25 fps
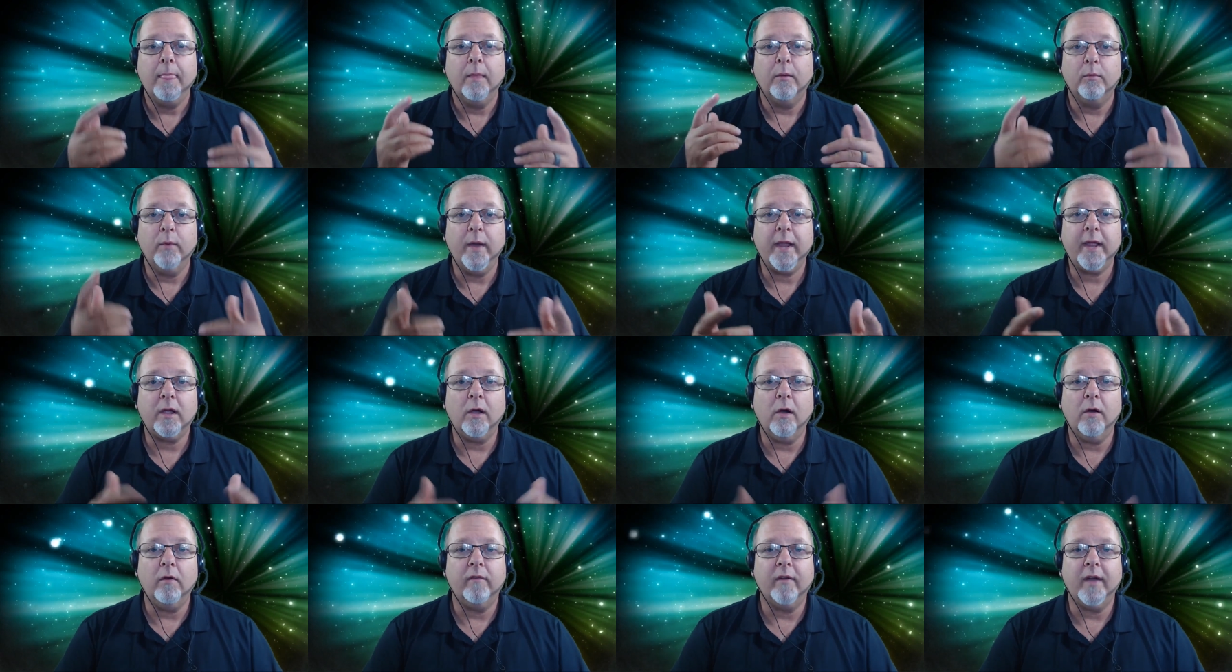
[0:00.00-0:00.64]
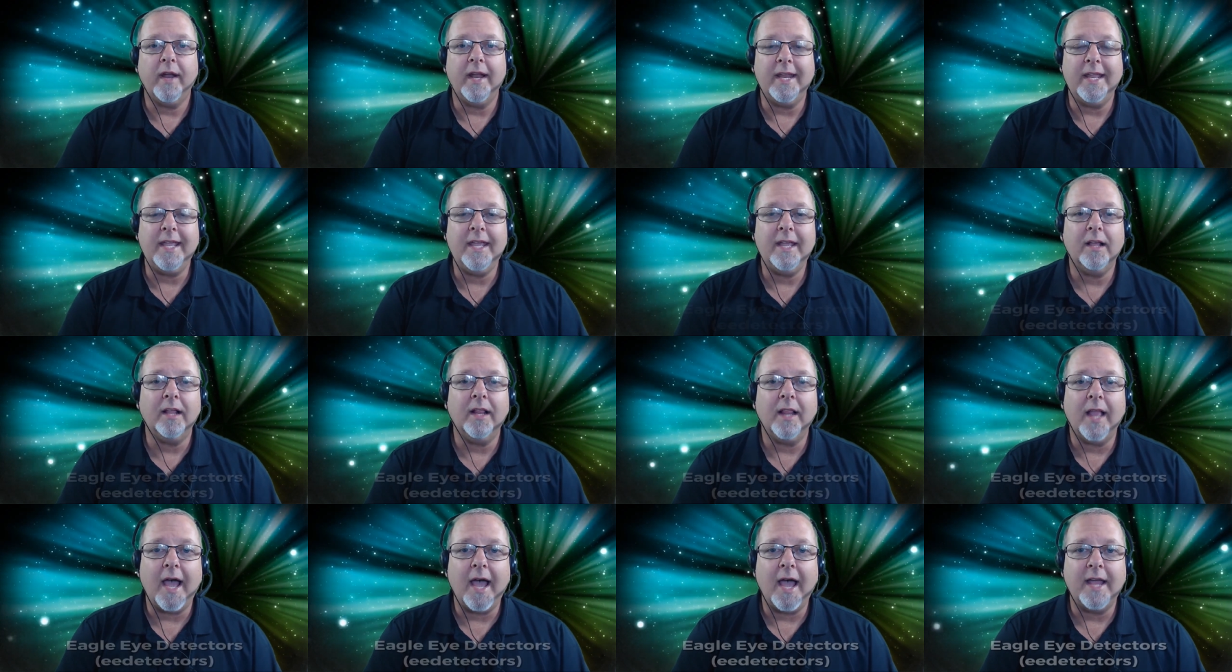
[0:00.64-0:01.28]
Rick over at
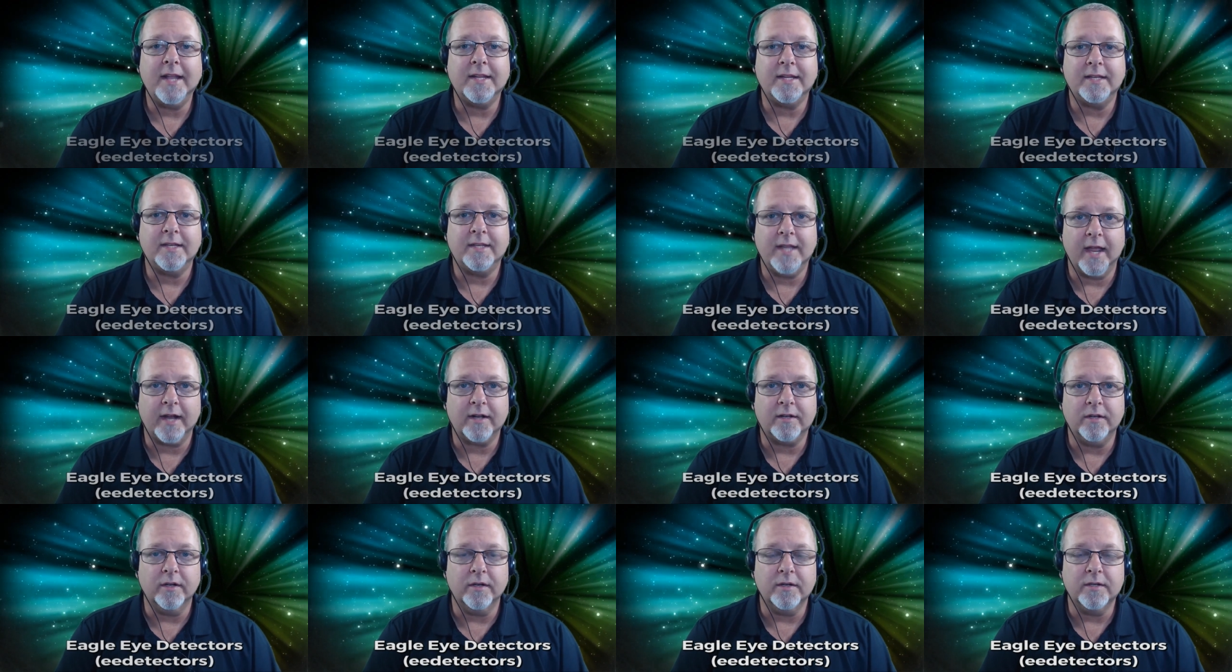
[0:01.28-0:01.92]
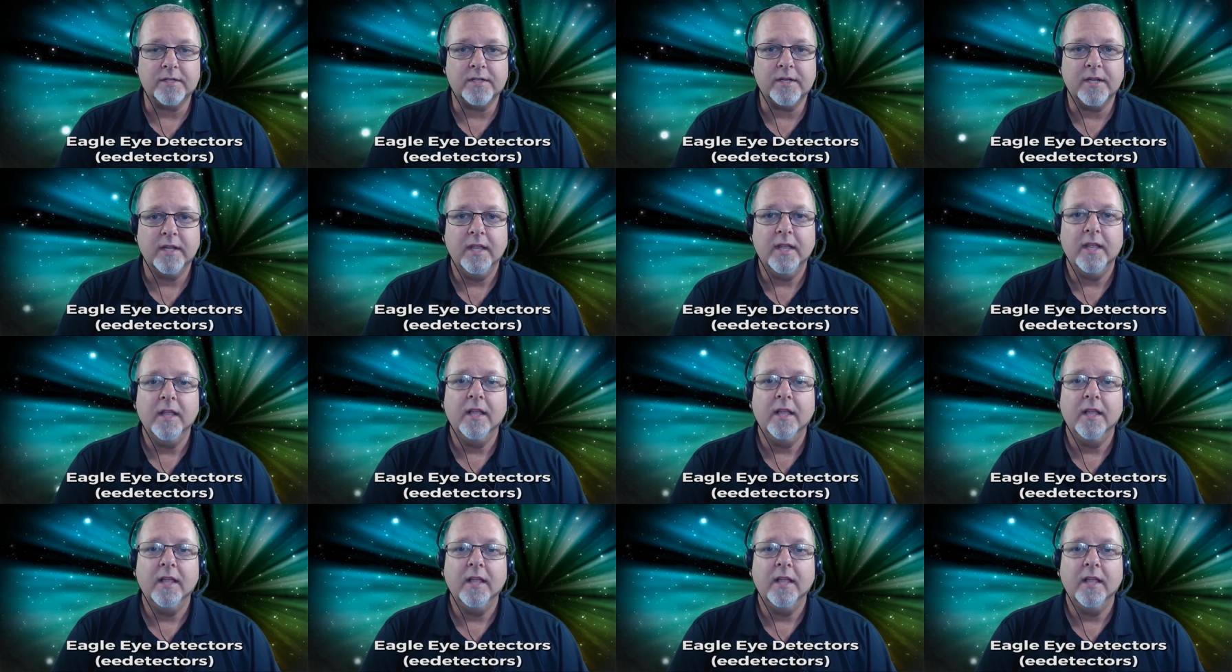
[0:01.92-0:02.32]
Eagle Eye Detectors